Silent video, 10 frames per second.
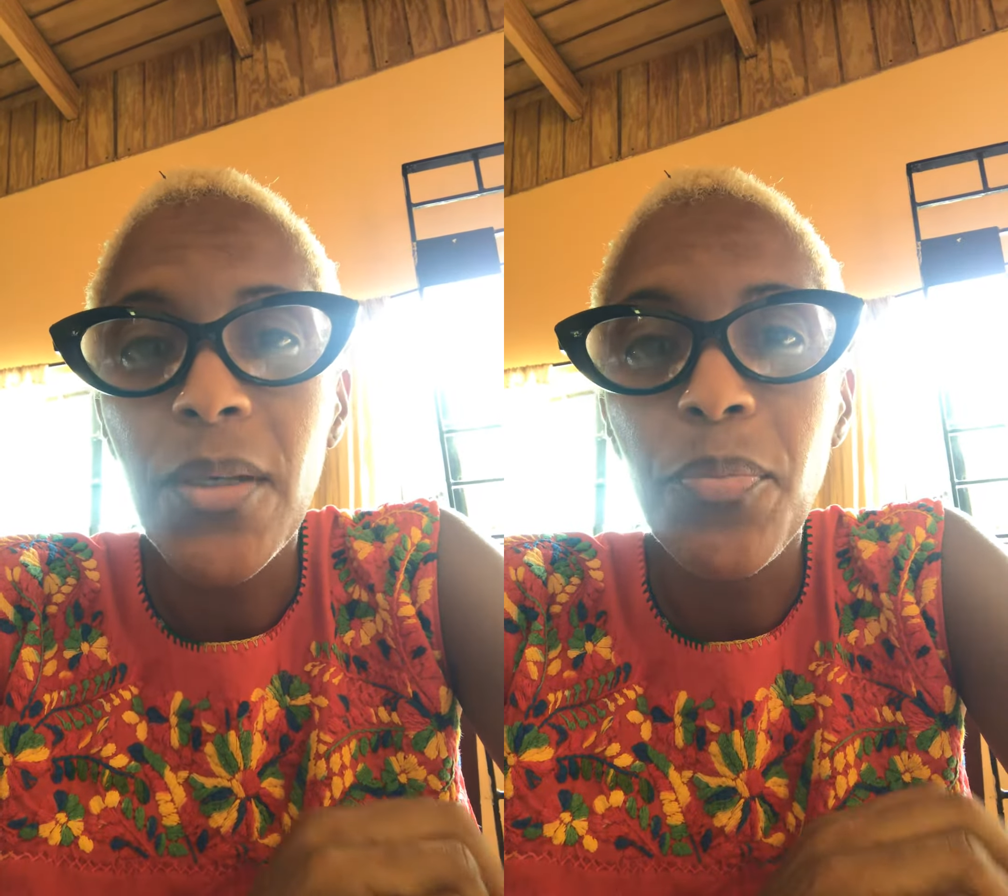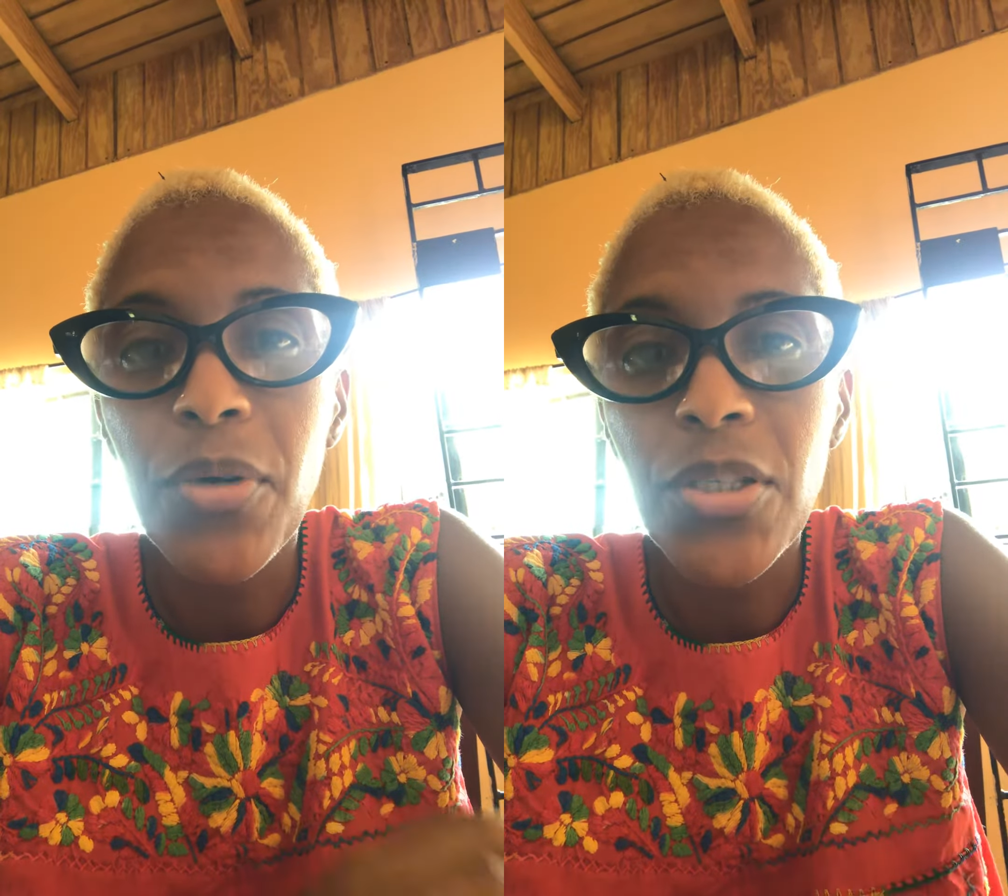
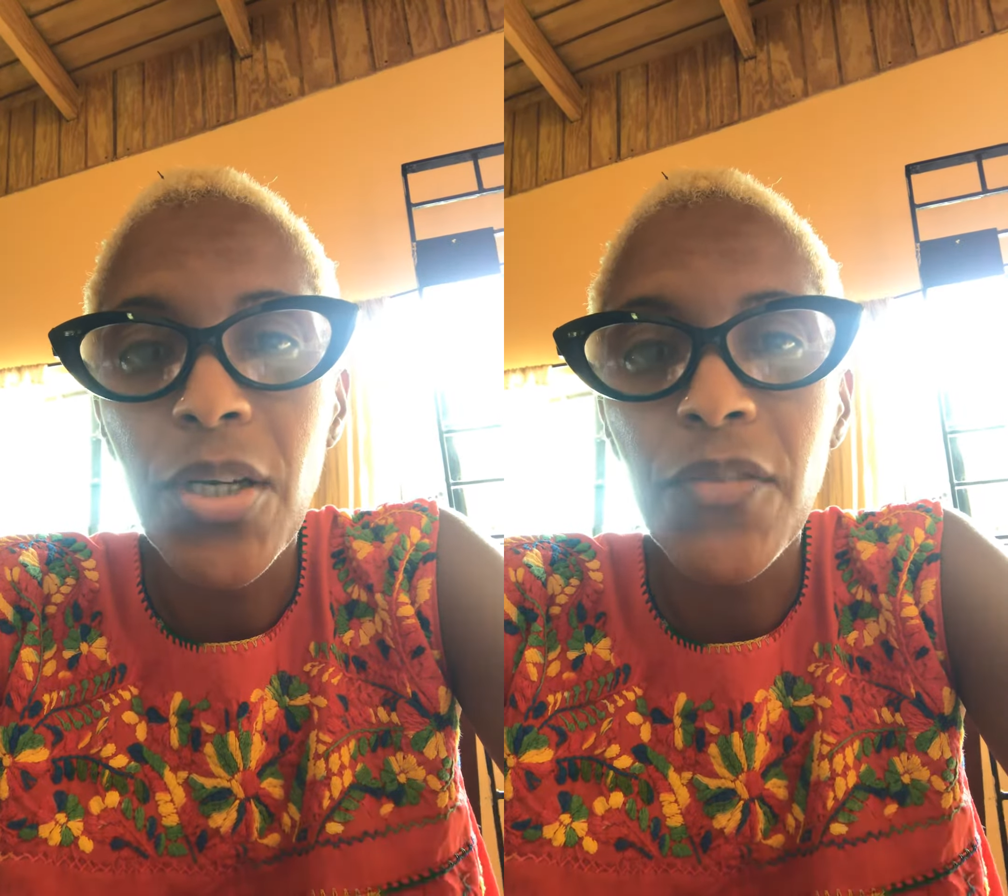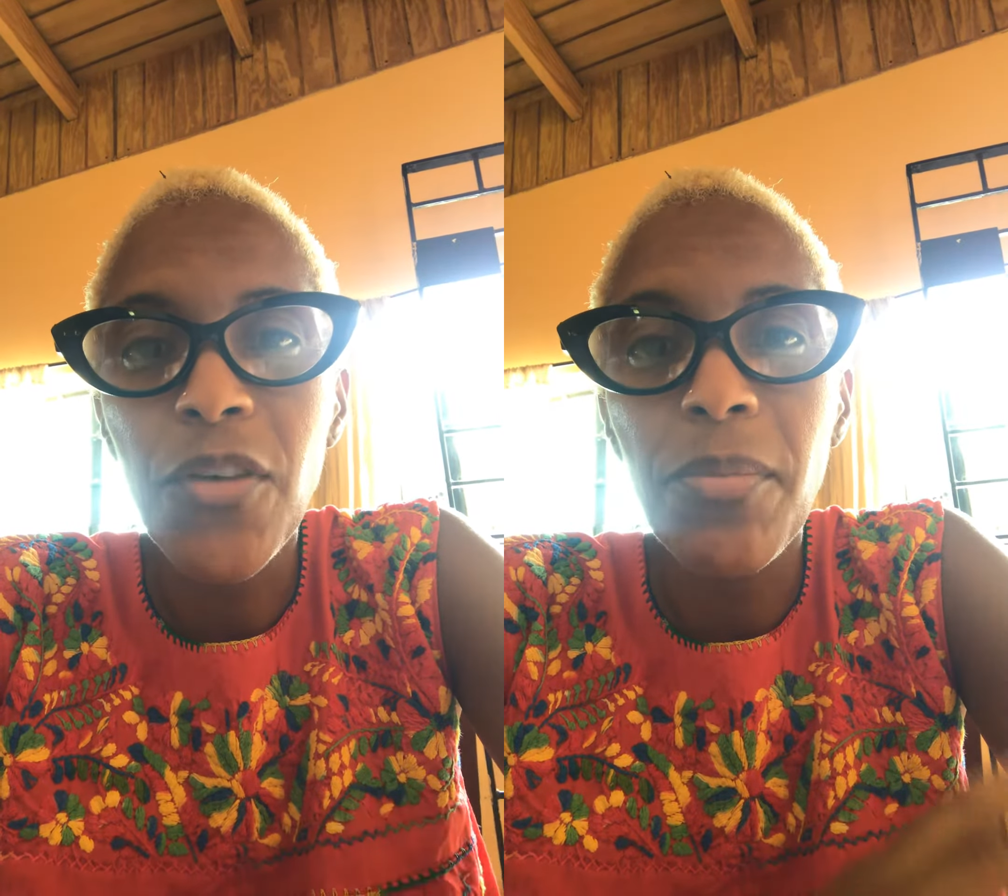
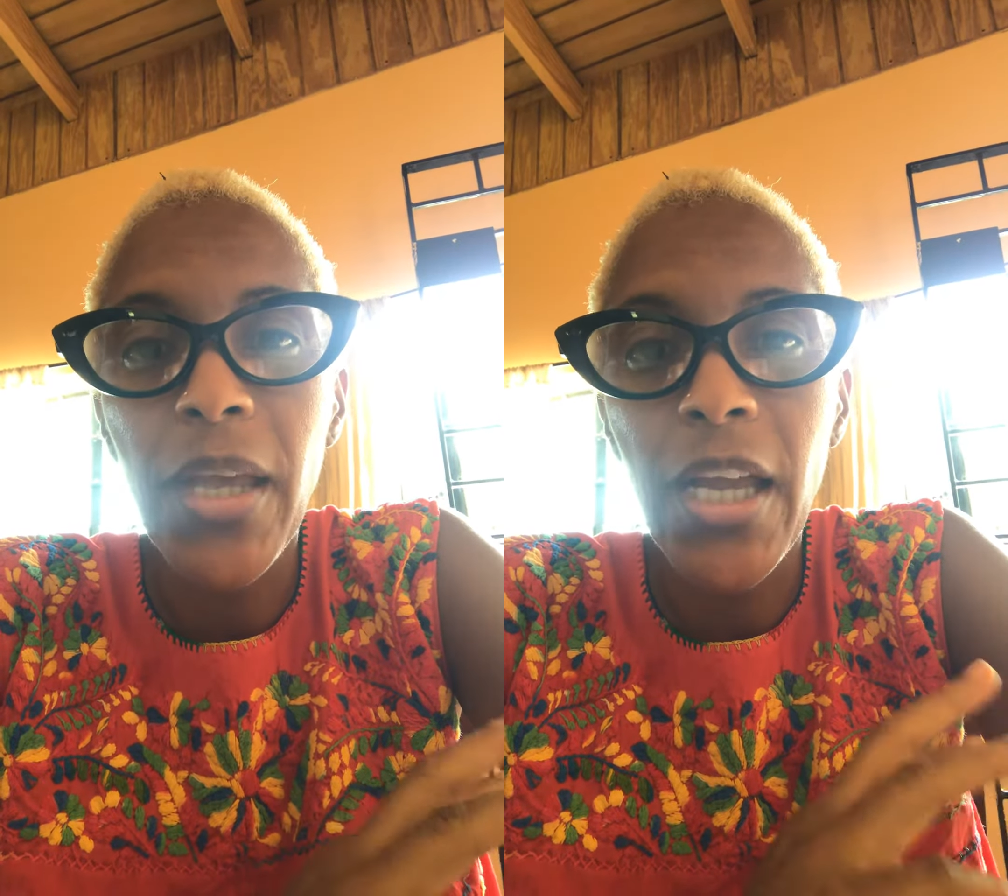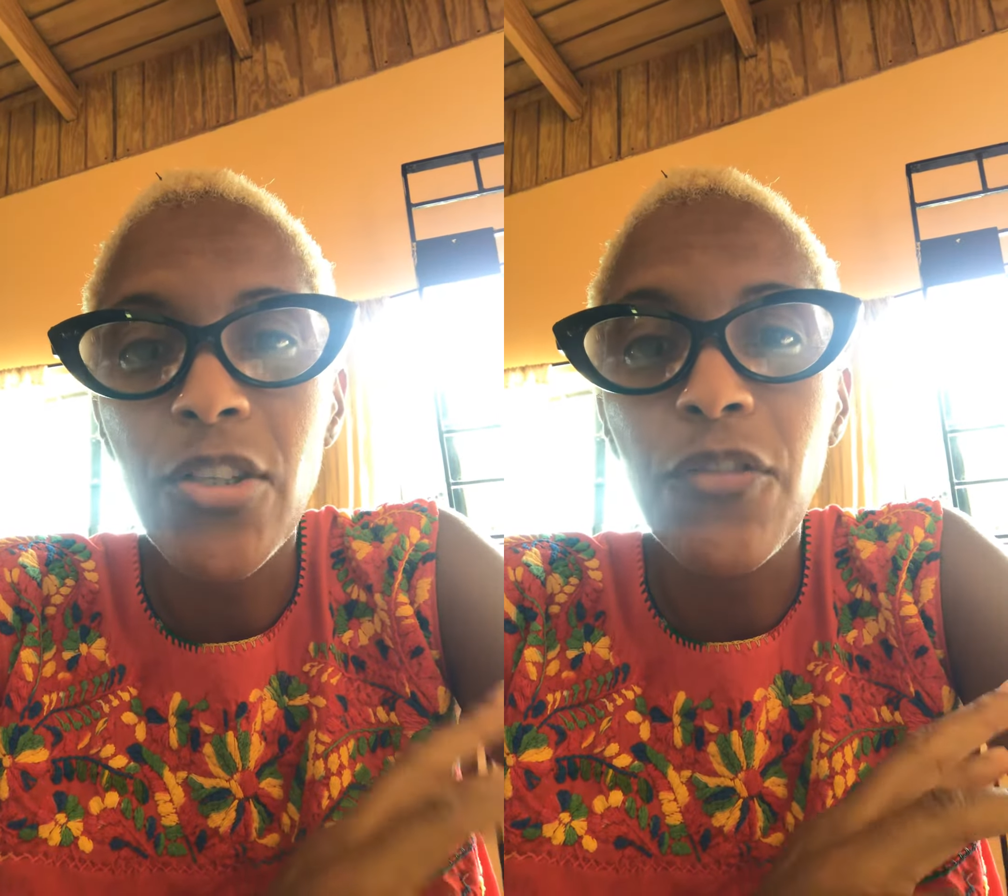depression from the
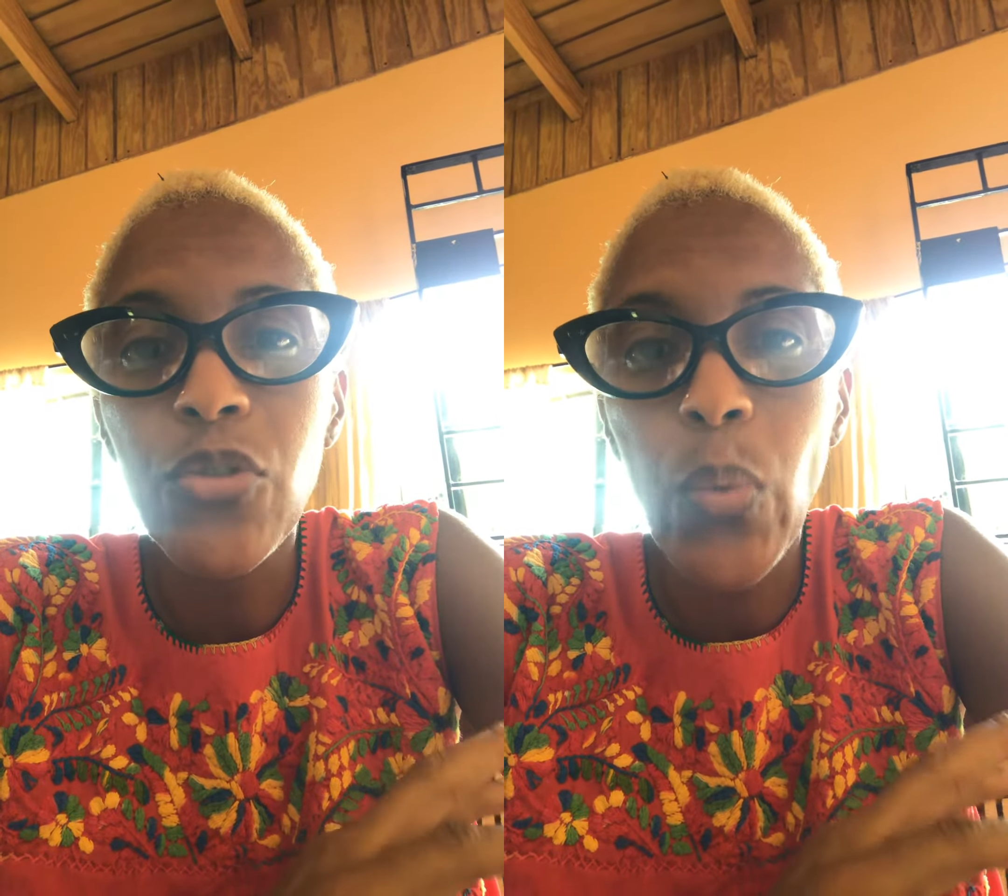age of